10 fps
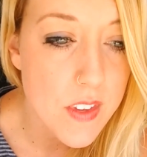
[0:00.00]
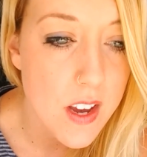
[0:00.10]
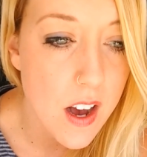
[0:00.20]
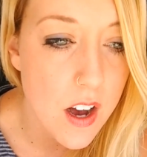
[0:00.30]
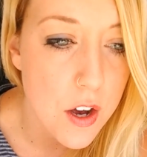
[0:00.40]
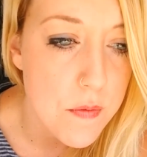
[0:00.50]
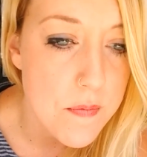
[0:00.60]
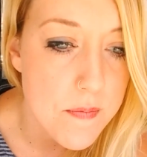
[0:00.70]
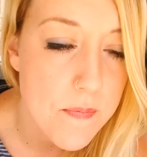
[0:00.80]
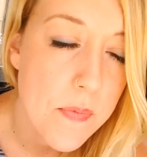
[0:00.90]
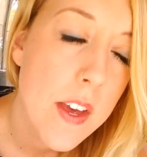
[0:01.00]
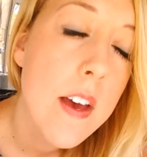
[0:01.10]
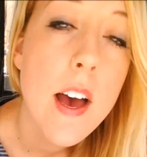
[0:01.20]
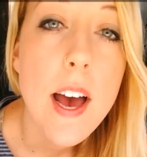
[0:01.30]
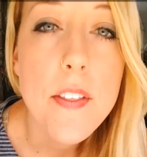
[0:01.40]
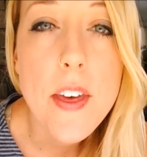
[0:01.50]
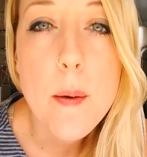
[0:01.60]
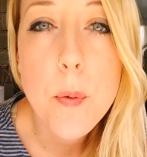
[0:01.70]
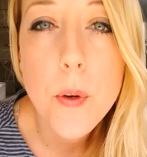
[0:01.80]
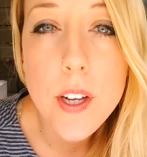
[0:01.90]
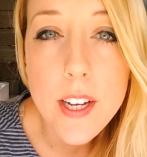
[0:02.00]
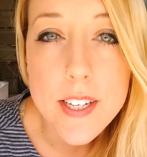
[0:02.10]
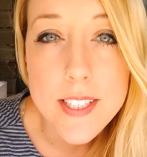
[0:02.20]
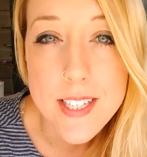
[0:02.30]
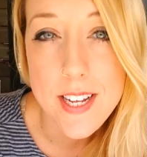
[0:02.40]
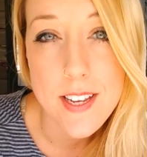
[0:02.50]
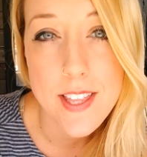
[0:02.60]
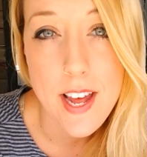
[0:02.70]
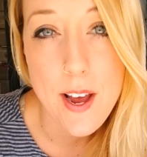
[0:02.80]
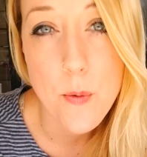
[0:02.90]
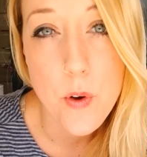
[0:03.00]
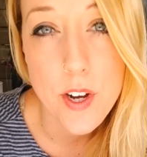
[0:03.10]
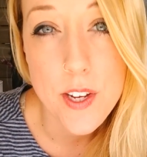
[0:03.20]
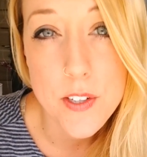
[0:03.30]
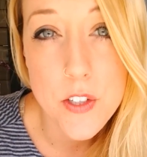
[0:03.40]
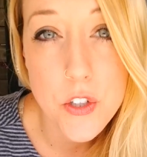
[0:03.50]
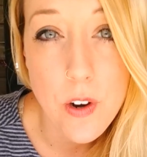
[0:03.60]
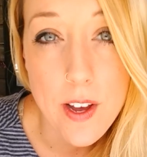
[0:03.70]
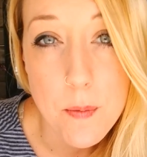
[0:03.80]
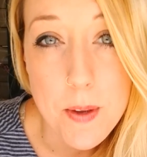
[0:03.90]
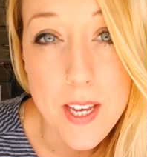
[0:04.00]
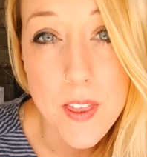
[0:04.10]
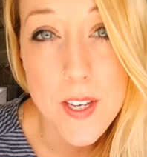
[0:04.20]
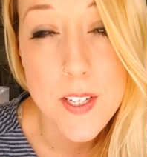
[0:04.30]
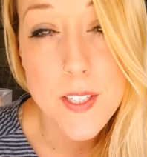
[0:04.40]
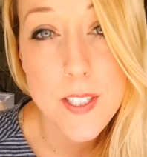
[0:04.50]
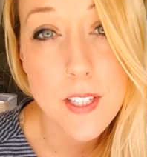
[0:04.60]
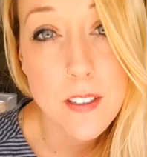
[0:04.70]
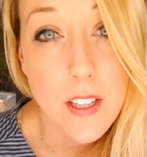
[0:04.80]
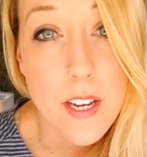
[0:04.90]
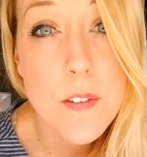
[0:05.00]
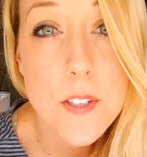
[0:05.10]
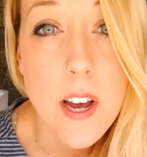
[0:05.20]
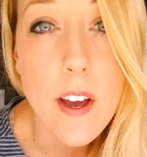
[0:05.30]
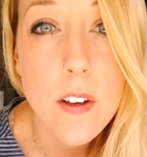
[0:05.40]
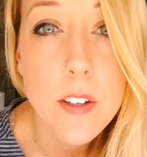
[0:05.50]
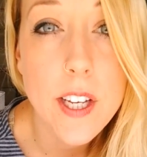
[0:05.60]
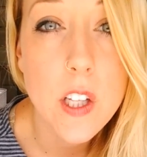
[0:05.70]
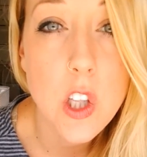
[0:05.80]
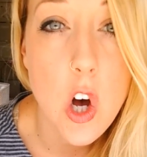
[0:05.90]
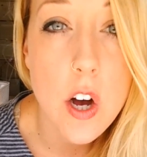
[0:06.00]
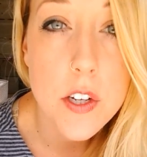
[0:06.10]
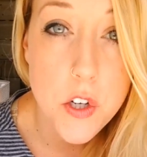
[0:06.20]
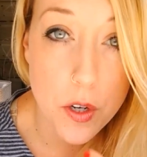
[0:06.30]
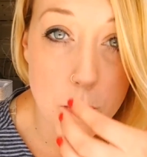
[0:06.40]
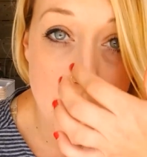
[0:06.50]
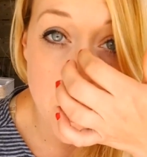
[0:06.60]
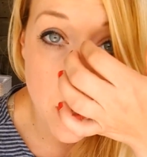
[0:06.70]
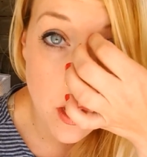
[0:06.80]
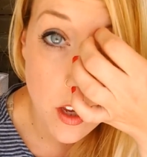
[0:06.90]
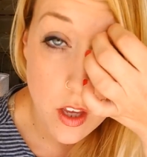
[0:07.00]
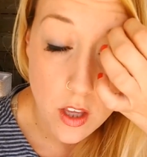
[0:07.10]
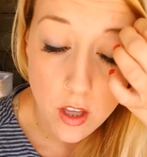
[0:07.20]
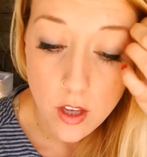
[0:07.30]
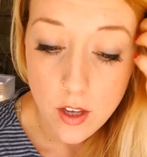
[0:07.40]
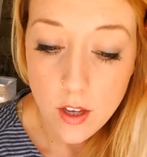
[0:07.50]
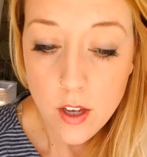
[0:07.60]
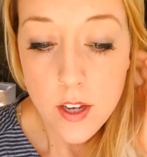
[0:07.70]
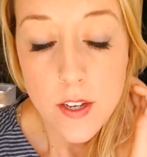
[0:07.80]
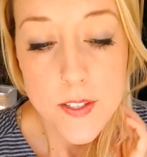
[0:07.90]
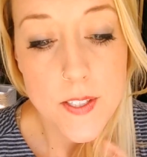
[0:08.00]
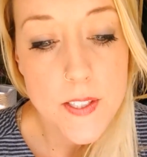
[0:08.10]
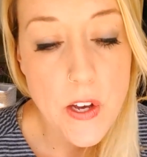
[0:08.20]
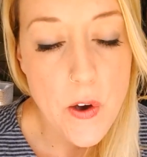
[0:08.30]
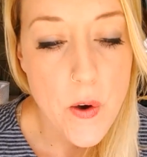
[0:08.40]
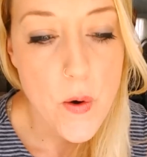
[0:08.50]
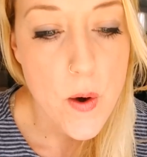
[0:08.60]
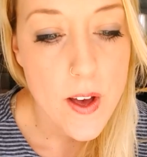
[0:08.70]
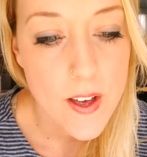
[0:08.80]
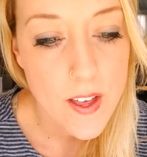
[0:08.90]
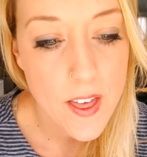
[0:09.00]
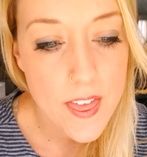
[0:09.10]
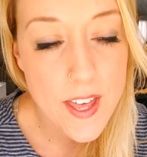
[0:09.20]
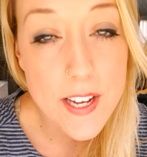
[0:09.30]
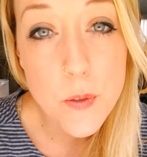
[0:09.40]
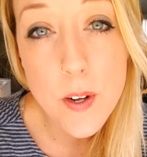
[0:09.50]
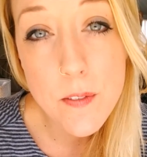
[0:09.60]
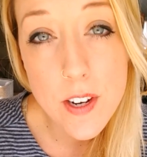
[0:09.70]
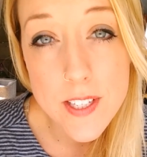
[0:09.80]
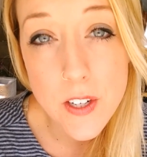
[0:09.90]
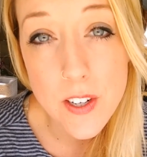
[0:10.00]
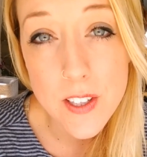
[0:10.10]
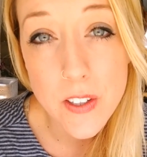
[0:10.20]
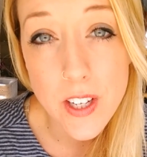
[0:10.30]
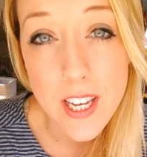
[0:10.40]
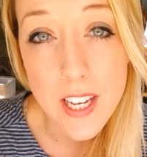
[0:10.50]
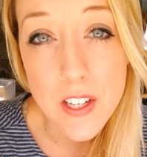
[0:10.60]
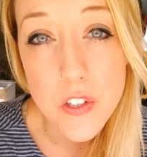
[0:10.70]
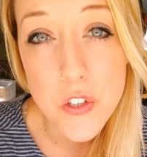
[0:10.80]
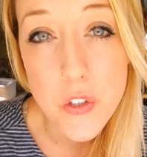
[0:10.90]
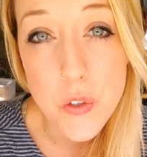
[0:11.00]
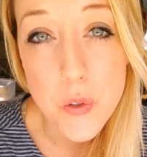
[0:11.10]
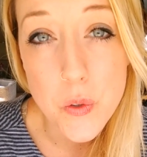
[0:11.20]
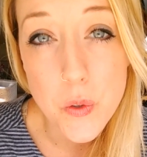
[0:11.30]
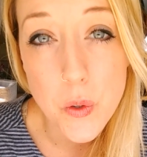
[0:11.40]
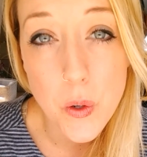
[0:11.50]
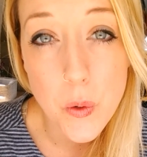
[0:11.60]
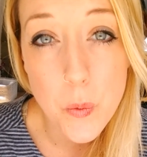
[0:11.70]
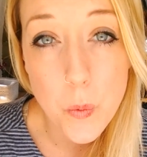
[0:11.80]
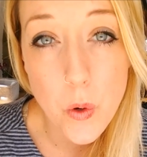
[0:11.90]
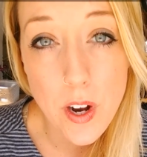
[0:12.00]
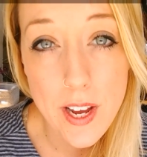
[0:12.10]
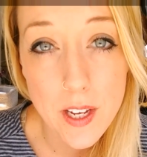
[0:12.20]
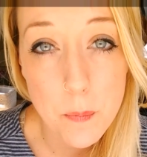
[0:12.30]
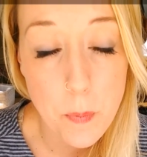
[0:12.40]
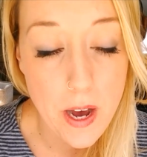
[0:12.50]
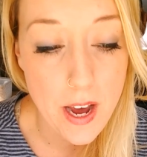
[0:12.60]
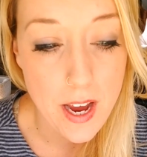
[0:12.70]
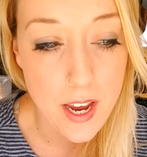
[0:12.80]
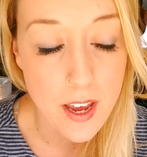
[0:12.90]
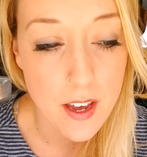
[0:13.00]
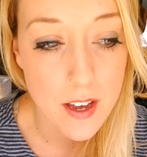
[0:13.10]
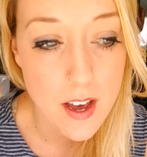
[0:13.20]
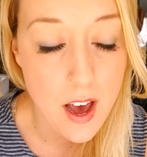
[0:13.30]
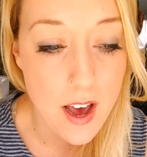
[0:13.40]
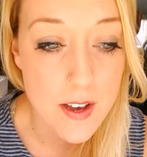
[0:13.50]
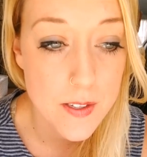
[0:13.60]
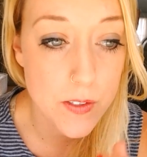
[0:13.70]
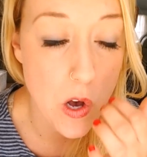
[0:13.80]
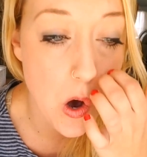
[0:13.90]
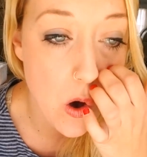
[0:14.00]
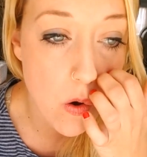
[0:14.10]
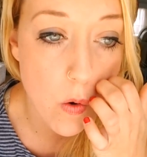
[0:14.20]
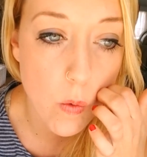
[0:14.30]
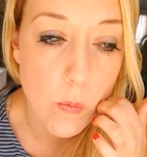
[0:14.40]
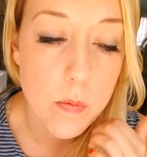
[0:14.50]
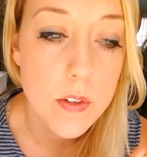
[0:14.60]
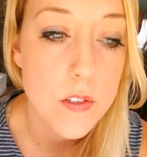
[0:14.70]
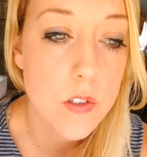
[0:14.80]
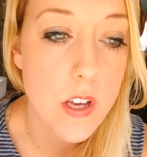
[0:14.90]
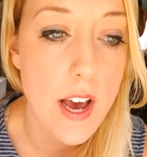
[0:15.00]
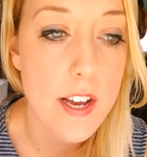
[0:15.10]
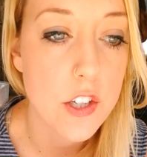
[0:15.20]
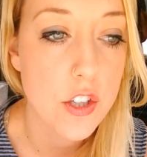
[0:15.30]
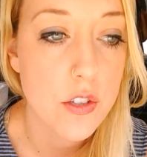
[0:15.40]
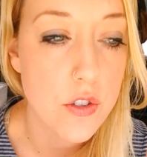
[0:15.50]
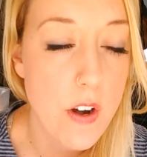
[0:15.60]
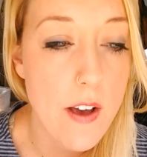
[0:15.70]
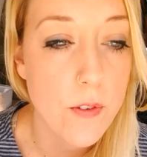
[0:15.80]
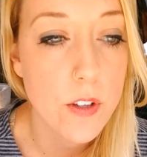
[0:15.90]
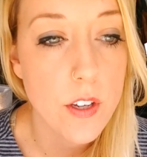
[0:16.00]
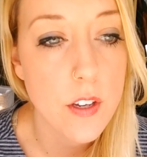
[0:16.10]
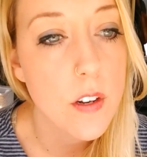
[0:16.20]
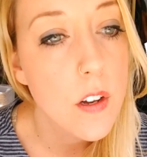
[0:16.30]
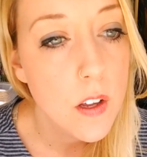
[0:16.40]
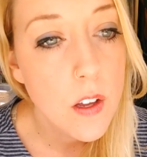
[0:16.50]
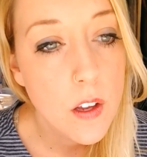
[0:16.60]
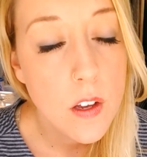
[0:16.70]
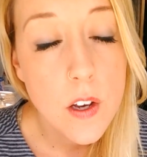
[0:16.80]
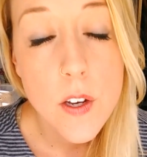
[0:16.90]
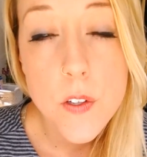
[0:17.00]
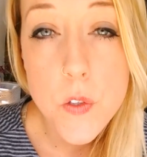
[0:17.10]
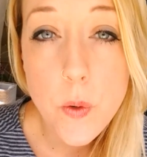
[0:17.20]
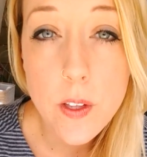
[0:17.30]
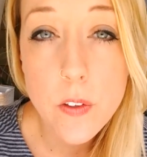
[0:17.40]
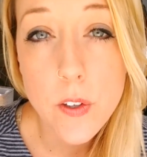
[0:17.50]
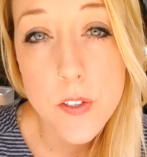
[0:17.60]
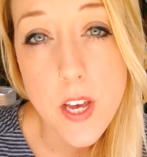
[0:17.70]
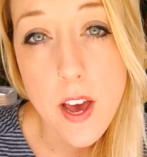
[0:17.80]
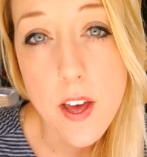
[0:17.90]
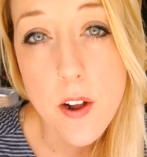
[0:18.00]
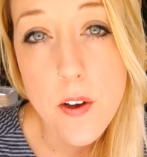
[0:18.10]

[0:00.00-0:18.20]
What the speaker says: at that point I decided that I wanted to try to make this a lifestyle, like a long-term thing. So that's whenever I started looking into what I could buy as a home / travel in. So I looked at